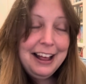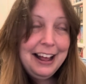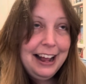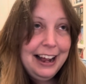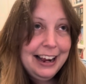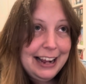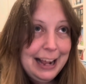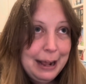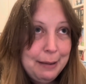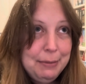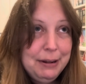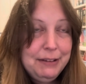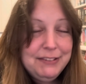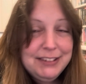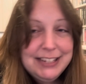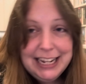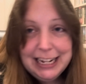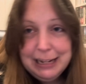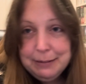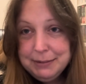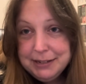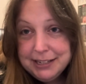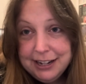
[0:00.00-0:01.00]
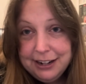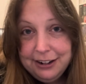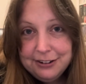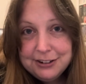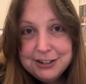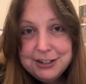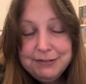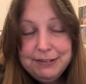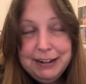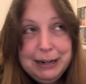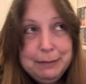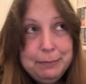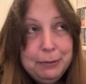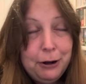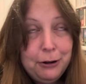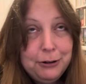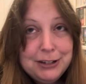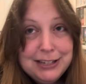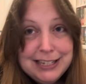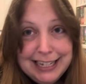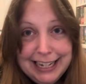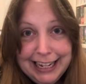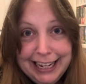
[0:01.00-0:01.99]
I can't believe it's taken me so long to read, but
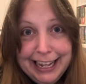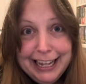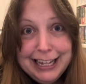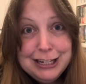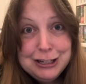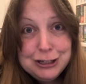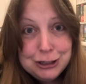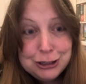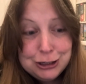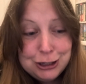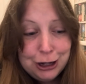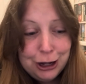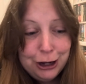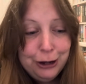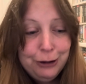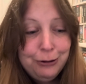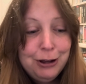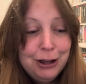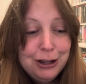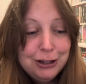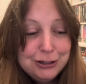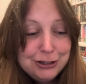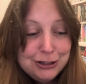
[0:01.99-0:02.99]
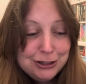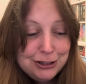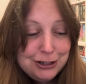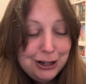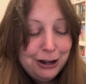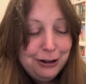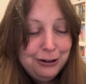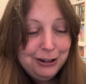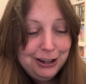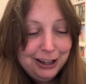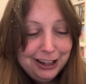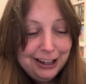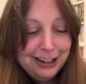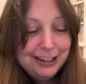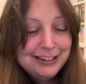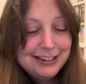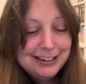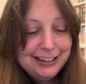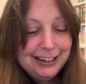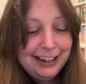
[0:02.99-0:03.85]
honestly, it's so good.